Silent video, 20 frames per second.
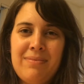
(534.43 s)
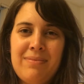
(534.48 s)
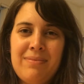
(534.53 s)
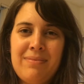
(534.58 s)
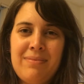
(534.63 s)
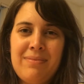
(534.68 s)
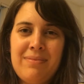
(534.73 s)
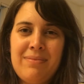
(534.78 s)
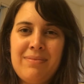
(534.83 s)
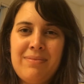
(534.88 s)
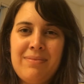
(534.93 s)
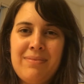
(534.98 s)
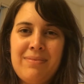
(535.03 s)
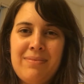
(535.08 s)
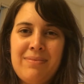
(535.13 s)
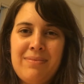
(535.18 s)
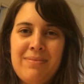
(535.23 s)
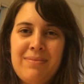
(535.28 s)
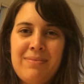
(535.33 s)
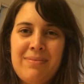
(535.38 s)

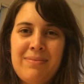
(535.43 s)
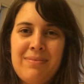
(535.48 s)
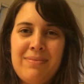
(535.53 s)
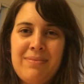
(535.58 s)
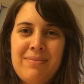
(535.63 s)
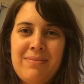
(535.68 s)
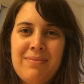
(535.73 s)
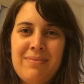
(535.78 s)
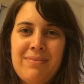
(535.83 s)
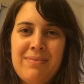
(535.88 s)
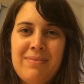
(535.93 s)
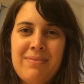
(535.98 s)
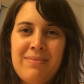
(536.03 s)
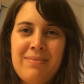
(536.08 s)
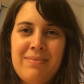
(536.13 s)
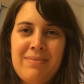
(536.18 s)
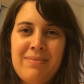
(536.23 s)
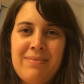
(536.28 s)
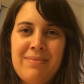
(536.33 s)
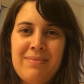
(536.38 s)

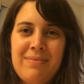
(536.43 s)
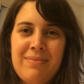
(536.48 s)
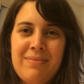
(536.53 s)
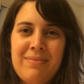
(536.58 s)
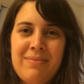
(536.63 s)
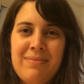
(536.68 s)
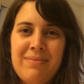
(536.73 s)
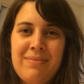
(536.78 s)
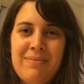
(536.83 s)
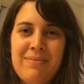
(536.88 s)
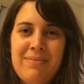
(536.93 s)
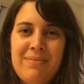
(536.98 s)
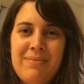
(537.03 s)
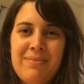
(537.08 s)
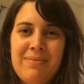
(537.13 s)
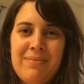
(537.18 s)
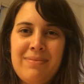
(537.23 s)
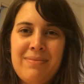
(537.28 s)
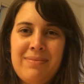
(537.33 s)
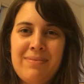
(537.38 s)

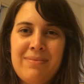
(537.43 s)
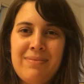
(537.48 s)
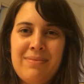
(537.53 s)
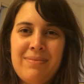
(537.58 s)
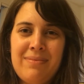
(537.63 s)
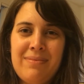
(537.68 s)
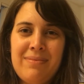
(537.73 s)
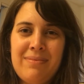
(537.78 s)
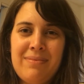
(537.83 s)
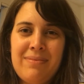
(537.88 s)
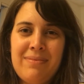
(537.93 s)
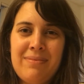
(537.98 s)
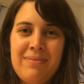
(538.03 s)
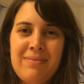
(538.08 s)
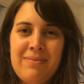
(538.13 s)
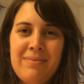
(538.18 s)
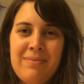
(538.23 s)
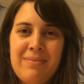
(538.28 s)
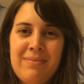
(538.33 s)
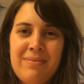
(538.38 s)

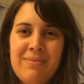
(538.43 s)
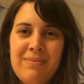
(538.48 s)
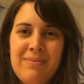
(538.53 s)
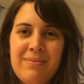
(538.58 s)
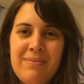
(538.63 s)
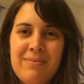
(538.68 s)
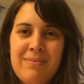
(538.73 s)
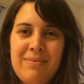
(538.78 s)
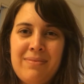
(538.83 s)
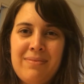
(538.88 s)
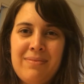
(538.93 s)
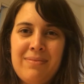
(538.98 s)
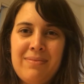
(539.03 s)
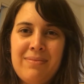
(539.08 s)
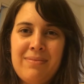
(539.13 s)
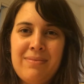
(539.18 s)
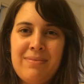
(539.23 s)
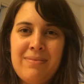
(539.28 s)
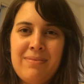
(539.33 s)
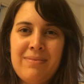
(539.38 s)

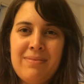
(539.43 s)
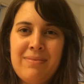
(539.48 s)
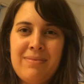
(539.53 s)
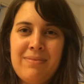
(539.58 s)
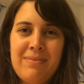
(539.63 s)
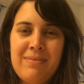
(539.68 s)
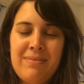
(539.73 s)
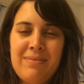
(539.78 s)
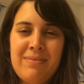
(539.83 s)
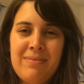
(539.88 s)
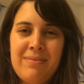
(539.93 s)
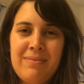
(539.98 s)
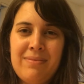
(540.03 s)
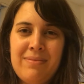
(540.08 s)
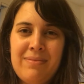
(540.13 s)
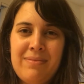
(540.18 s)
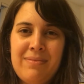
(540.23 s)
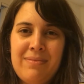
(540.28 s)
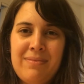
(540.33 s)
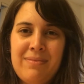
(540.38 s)

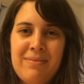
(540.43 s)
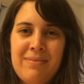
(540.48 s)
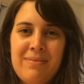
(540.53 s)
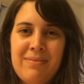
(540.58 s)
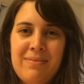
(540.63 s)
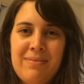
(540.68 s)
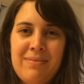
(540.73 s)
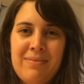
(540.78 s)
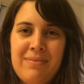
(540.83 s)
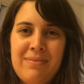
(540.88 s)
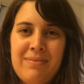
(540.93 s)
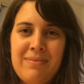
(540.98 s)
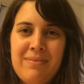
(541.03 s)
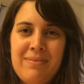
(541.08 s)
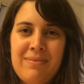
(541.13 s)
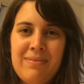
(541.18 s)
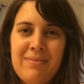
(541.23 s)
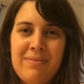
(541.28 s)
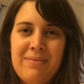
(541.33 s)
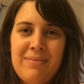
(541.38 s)

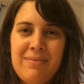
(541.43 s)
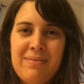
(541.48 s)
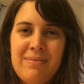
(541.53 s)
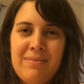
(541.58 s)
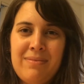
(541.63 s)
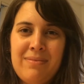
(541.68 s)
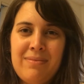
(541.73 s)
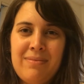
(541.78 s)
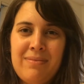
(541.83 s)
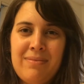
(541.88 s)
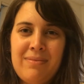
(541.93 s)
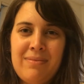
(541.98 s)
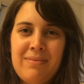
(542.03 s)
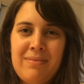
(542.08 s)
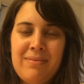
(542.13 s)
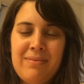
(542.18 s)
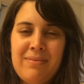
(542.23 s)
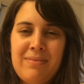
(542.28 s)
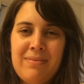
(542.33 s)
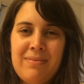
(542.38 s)

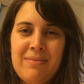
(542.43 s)
(not speaking)